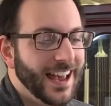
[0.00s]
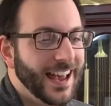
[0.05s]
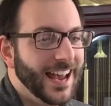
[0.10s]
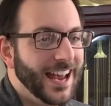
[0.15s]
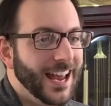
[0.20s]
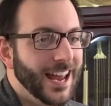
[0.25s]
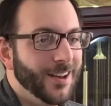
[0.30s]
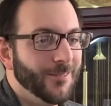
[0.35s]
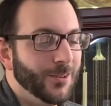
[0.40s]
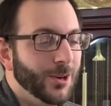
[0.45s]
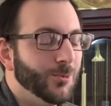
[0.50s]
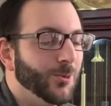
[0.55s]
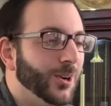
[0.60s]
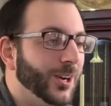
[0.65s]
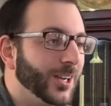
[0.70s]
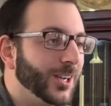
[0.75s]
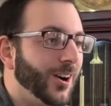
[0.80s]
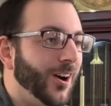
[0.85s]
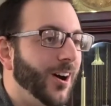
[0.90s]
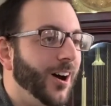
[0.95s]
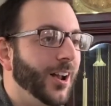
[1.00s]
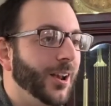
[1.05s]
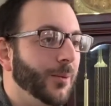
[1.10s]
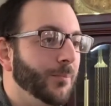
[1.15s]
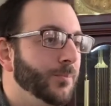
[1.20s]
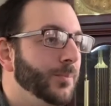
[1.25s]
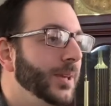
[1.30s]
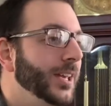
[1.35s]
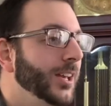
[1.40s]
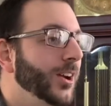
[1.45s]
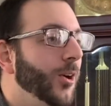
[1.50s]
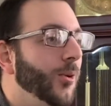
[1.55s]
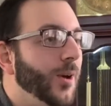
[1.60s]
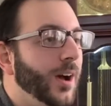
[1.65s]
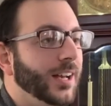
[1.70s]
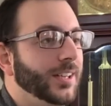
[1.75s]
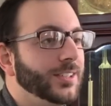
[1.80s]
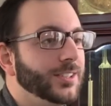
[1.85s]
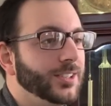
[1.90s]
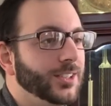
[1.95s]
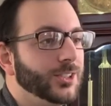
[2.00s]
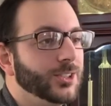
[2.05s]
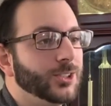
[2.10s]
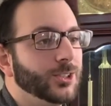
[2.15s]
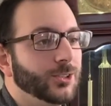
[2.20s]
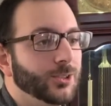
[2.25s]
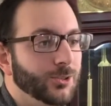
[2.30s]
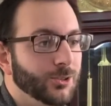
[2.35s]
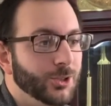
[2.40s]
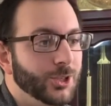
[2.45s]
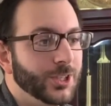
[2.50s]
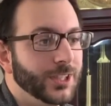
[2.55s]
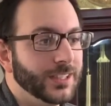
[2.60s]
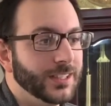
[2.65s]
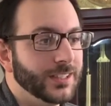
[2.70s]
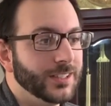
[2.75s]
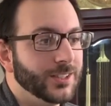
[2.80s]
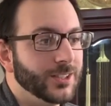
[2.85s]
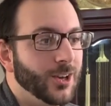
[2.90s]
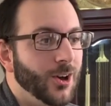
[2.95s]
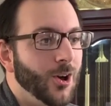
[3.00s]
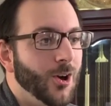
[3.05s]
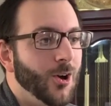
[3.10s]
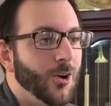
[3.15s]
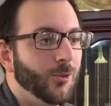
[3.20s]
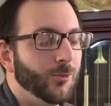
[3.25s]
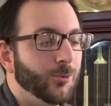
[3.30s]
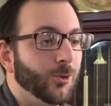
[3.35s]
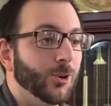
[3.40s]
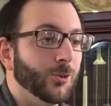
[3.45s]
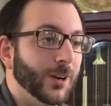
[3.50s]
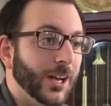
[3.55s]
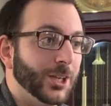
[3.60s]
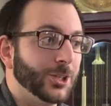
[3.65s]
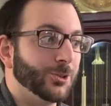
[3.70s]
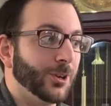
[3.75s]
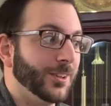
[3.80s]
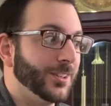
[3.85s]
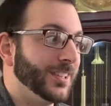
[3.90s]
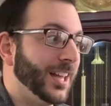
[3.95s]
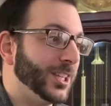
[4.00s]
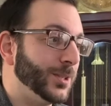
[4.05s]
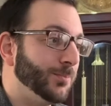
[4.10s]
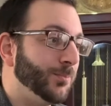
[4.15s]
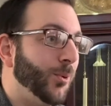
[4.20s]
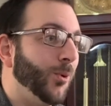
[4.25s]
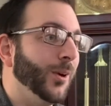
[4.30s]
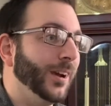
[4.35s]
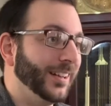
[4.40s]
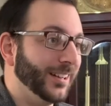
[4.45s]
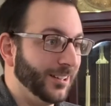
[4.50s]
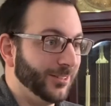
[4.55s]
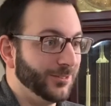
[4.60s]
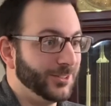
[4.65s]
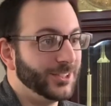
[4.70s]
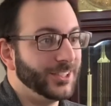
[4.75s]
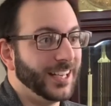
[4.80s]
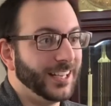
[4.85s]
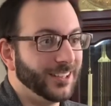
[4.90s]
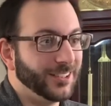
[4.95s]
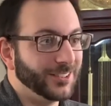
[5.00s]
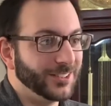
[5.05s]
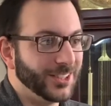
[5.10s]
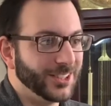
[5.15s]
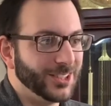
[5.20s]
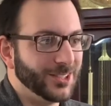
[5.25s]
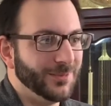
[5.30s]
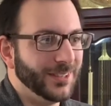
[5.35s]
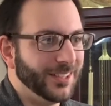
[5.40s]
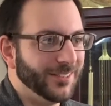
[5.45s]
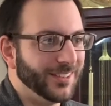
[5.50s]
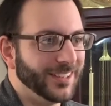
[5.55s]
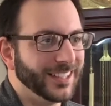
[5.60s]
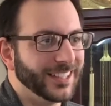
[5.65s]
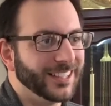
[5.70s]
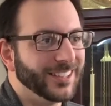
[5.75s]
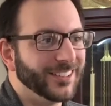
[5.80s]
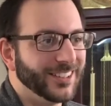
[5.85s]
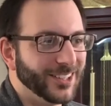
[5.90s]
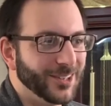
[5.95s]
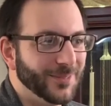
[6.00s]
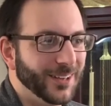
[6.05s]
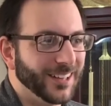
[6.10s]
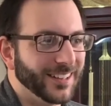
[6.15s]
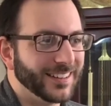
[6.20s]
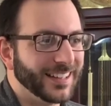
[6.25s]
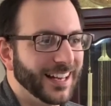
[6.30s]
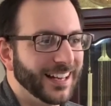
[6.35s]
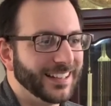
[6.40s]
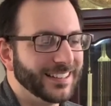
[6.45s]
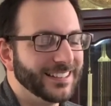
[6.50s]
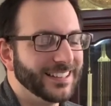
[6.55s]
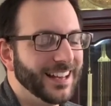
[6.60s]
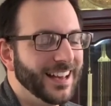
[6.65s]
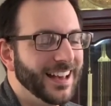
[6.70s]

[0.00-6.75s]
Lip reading: And we work on POS solutions for restaurants. That's point of sale, just to be very clear about that.